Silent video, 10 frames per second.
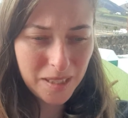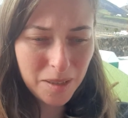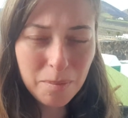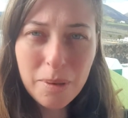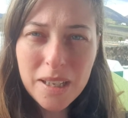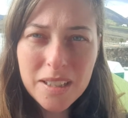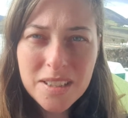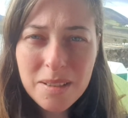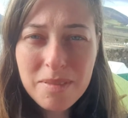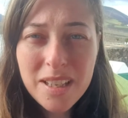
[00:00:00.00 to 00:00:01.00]
But
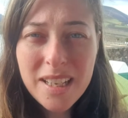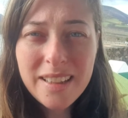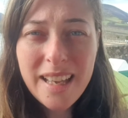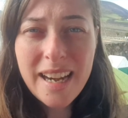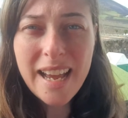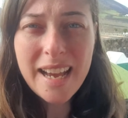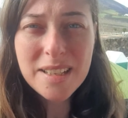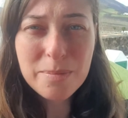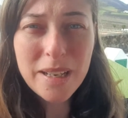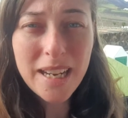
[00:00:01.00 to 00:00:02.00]
something that
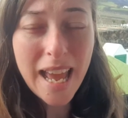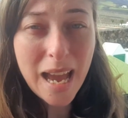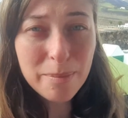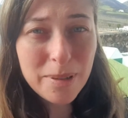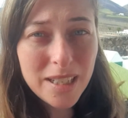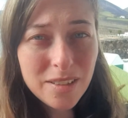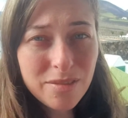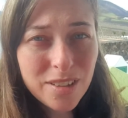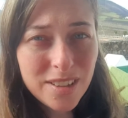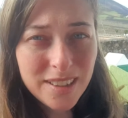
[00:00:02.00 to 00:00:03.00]
has been happening
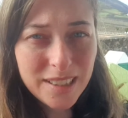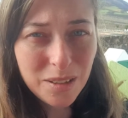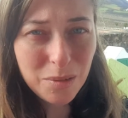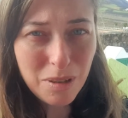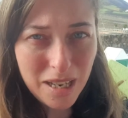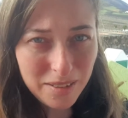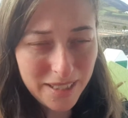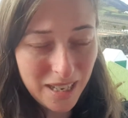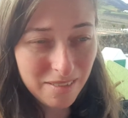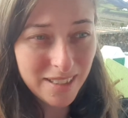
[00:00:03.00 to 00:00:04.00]
for a little while
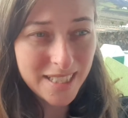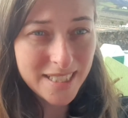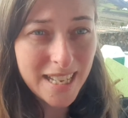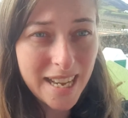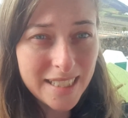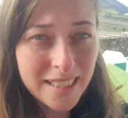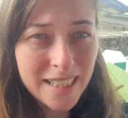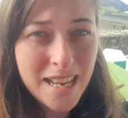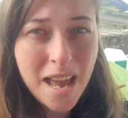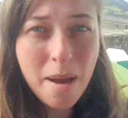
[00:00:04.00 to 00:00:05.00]
now is that
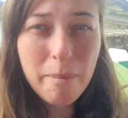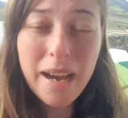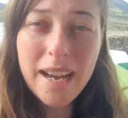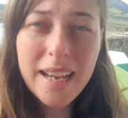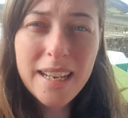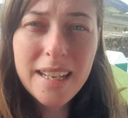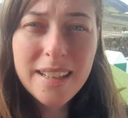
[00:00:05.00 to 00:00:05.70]
my